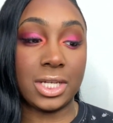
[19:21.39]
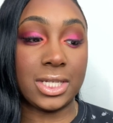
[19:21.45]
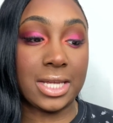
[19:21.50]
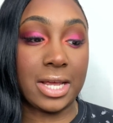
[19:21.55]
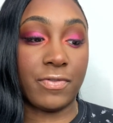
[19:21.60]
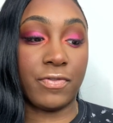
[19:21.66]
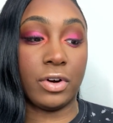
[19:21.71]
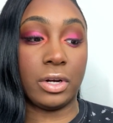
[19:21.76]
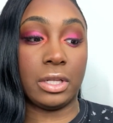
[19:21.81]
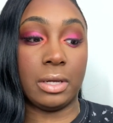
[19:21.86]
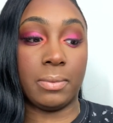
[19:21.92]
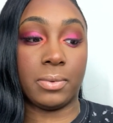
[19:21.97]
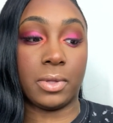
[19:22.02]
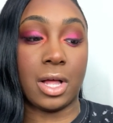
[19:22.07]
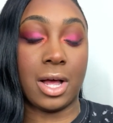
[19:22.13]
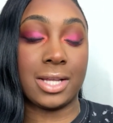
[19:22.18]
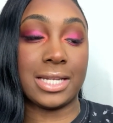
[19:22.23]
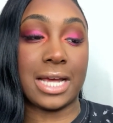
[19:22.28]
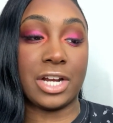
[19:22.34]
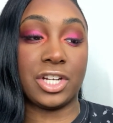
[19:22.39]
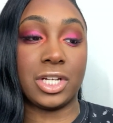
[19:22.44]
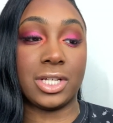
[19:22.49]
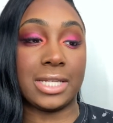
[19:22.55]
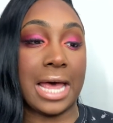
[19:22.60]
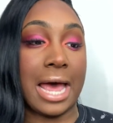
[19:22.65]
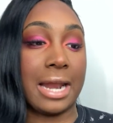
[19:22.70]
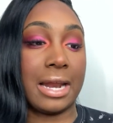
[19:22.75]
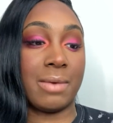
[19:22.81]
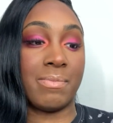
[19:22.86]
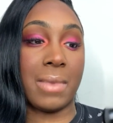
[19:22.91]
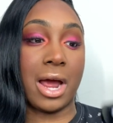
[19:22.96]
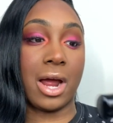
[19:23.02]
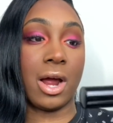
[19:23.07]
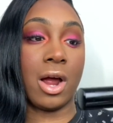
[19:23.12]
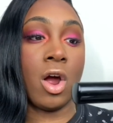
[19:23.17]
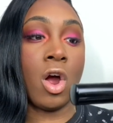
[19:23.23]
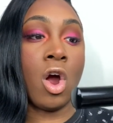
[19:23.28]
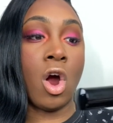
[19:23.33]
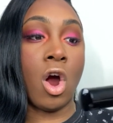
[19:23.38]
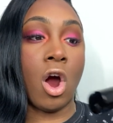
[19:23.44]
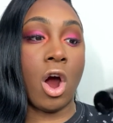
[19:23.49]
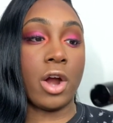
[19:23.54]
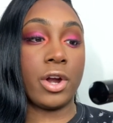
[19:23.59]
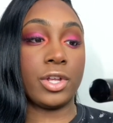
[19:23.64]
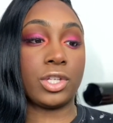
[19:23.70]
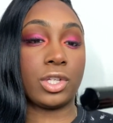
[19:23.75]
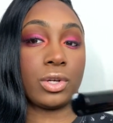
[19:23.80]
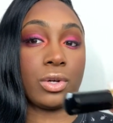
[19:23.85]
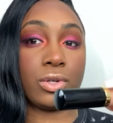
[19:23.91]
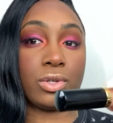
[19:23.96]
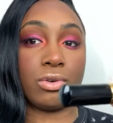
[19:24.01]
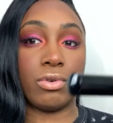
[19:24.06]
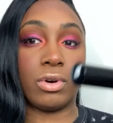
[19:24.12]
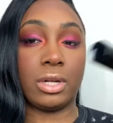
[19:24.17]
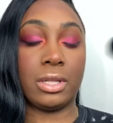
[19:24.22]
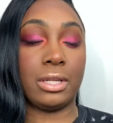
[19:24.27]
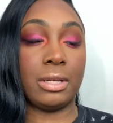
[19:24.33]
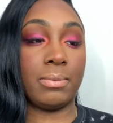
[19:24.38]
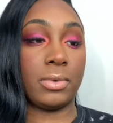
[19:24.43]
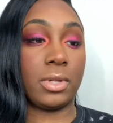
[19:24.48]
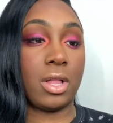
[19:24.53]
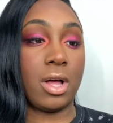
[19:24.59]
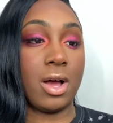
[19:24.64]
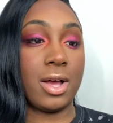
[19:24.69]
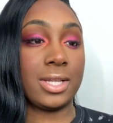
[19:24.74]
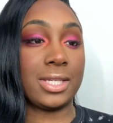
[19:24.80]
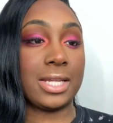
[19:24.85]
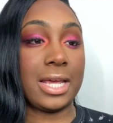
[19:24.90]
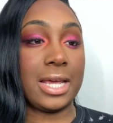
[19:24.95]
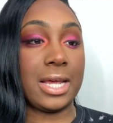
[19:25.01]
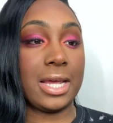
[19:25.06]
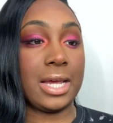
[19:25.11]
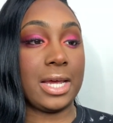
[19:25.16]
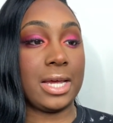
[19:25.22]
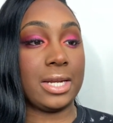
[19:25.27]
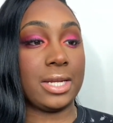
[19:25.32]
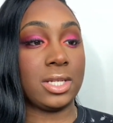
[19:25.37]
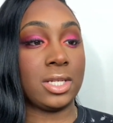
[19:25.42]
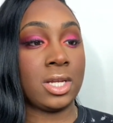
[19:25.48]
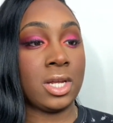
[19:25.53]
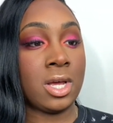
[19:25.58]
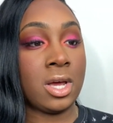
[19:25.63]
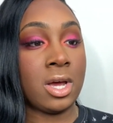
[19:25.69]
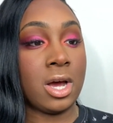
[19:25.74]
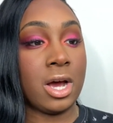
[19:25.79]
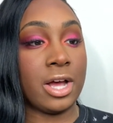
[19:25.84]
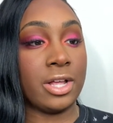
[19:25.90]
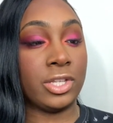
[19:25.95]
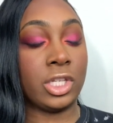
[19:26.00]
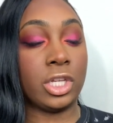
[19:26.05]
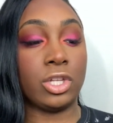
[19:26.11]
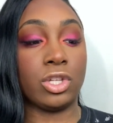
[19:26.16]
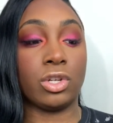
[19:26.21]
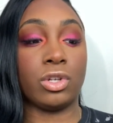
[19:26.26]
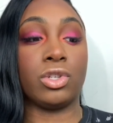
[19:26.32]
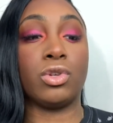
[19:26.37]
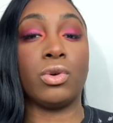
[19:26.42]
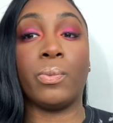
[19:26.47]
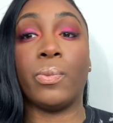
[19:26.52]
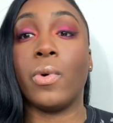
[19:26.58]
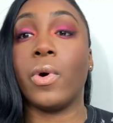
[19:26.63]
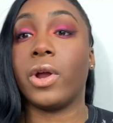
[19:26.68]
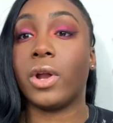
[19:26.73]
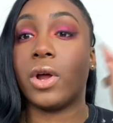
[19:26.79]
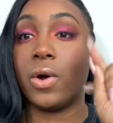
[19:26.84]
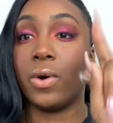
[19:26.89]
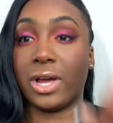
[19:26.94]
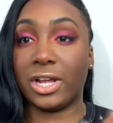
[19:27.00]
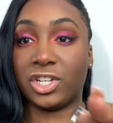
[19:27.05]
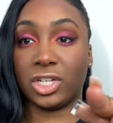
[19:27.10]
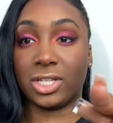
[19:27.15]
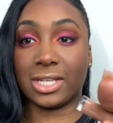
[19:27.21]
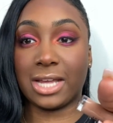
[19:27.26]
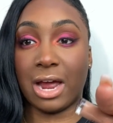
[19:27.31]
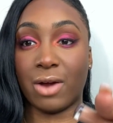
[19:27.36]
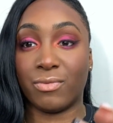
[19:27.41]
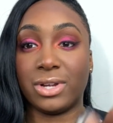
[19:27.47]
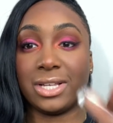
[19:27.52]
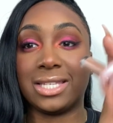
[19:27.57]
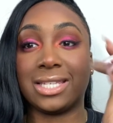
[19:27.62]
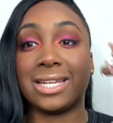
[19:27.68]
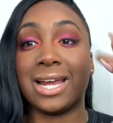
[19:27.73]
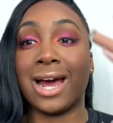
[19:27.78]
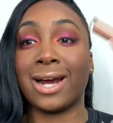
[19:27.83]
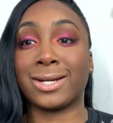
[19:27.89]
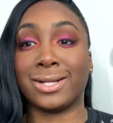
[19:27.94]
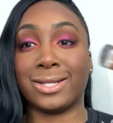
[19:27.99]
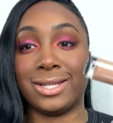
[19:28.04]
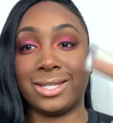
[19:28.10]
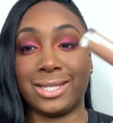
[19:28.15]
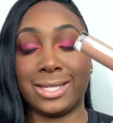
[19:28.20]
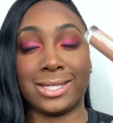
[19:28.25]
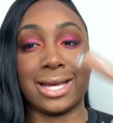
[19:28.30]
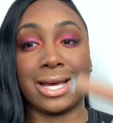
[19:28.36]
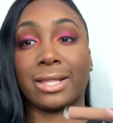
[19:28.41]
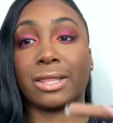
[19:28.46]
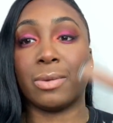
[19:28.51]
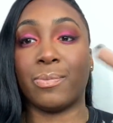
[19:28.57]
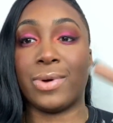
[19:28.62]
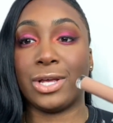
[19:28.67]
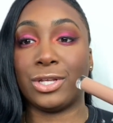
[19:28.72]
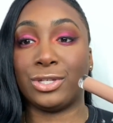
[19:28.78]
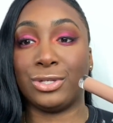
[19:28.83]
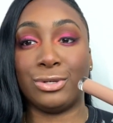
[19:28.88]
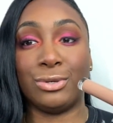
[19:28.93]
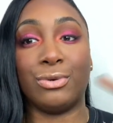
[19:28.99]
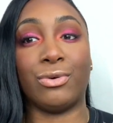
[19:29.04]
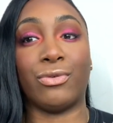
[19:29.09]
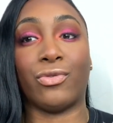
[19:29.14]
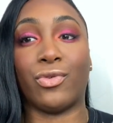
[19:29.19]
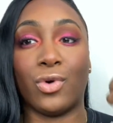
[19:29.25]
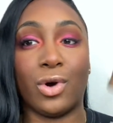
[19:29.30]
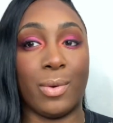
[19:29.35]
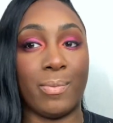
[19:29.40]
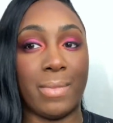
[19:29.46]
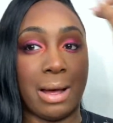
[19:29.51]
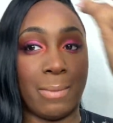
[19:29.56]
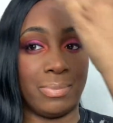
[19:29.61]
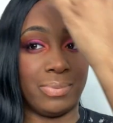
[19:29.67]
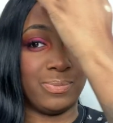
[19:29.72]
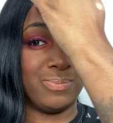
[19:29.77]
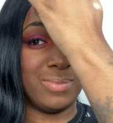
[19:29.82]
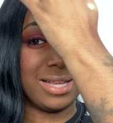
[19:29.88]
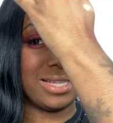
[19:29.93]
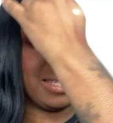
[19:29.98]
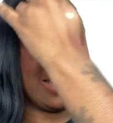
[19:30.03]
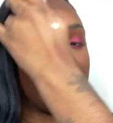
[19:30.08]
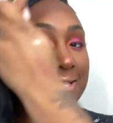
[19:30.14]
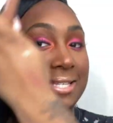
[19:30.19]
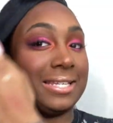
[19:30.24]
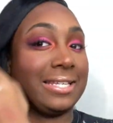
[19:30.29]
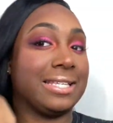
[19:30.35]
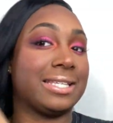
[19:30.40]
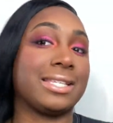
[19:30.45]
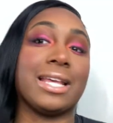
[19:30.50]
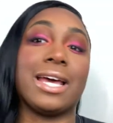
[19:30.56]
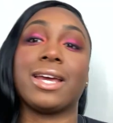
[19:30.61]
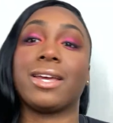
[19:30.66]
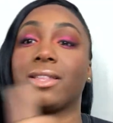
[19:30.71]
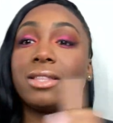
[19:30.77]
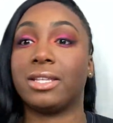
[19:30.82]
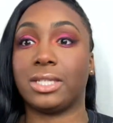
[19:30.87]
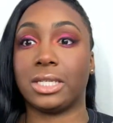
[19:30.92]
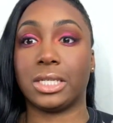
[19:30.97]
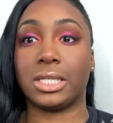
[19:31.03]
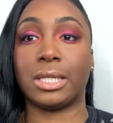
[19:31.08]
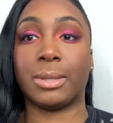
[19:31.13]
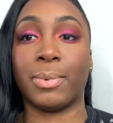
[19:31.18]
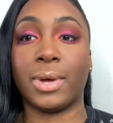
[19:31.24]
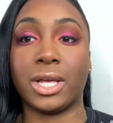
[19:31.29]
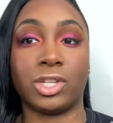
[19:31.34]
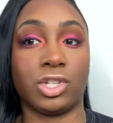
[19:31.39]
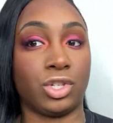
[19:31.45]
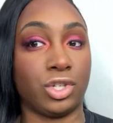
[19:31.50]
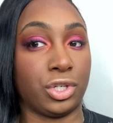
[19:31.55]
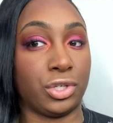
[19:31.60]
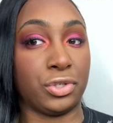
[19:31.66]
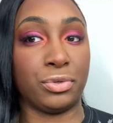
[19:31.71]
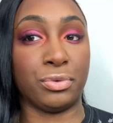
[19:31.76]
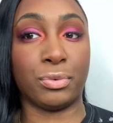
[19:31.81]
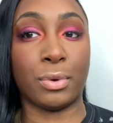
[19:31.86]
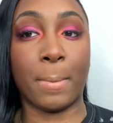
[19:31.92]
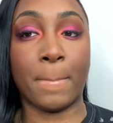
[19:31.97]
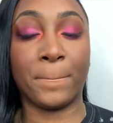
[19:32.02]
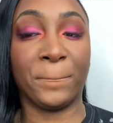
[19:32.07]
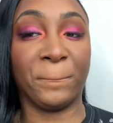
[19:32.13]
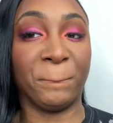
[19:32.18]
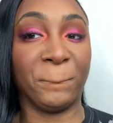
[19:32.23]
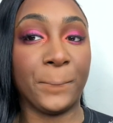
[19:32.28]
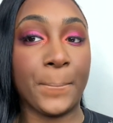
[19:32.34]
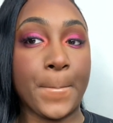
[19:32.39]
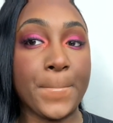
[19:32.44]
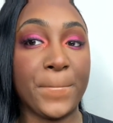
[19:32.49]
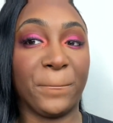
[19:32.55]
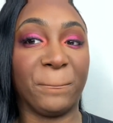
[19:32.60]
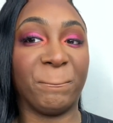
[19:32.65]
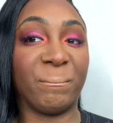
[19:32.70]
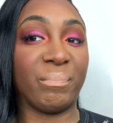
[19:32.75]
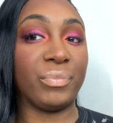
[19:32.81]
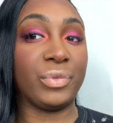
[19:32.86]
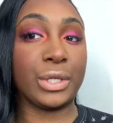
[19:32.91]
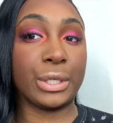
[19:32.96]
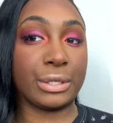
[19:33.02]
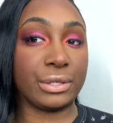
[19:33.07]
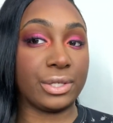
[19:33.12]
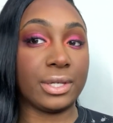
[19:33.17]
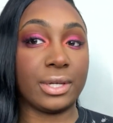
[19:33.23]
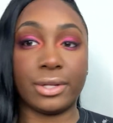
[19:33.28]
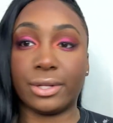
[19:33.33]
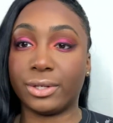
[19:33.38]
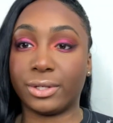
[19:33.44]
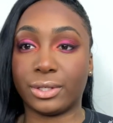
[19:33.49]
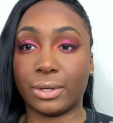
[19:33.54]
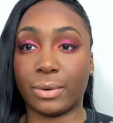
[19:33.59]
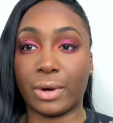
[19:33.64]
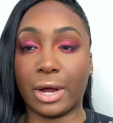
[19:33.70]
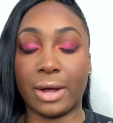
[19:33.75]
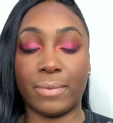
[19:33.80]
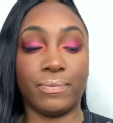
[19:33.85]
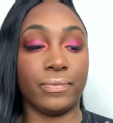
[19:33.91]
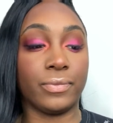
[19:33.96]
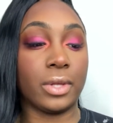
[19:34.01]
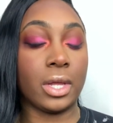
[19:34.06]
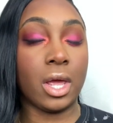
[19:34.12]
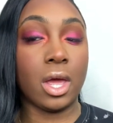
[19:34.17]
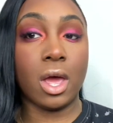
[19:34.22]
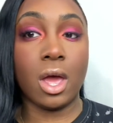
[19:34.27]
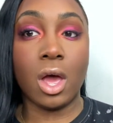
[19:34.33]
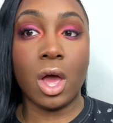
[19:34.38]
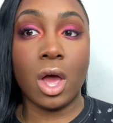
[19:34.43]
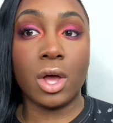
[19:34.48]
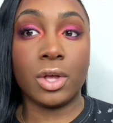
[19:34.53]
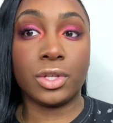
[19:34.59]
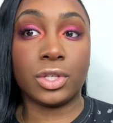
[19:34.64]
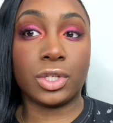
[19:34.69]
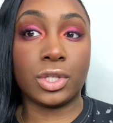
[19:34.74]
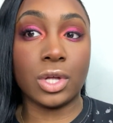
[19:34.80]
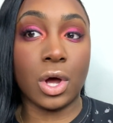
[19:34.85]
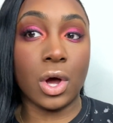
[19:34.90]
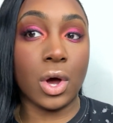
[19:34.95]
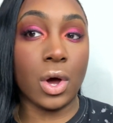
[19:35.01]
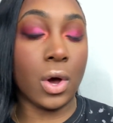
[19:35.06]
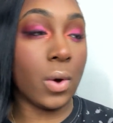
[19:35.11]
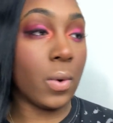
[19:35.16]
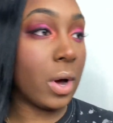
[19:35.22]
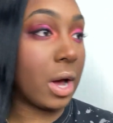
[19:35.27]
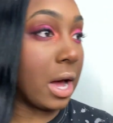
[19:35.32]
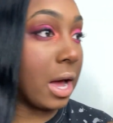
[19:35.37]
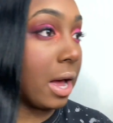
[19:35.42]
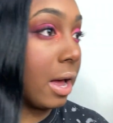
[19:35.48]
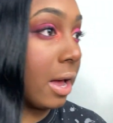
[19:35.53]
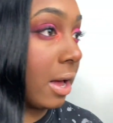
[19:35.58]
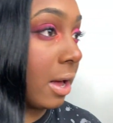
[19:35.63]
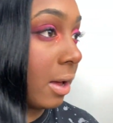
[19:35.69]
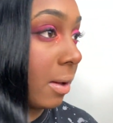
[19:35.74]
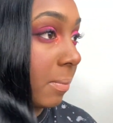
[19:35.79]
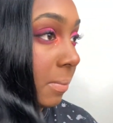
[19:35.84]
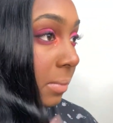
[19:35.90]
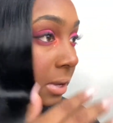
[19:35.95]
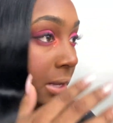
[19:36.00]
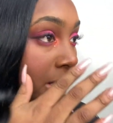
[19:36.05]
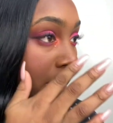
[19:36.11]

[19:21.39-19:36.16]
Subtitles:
for lip gloss, I just added my Artist Couture lip gloss in Uncensored 2.0. It just got restocked. This is like the best nude for my sisters. Like, this is the best. You can see this, okay? So,